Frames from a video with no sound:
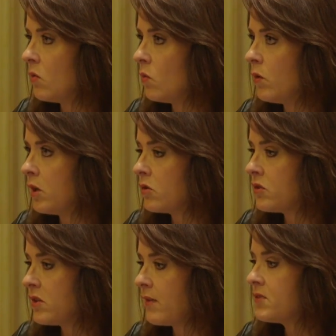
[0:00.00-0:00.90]
will
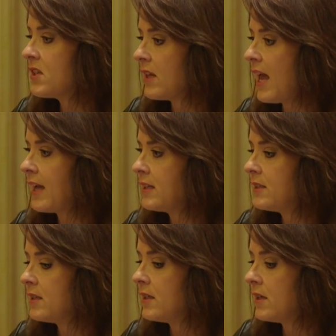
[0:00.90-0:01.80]

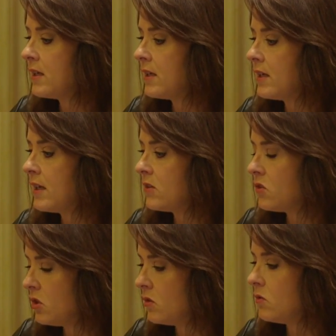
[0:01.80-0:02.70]
self-select
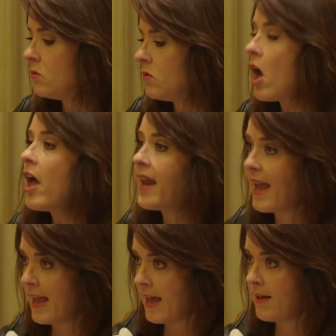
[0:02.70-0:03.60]
to not
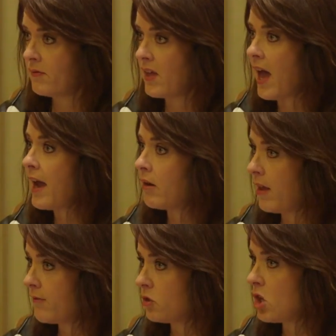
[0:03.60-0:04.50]
have the higher
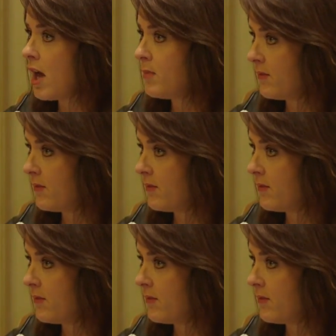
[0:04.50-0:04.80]
level job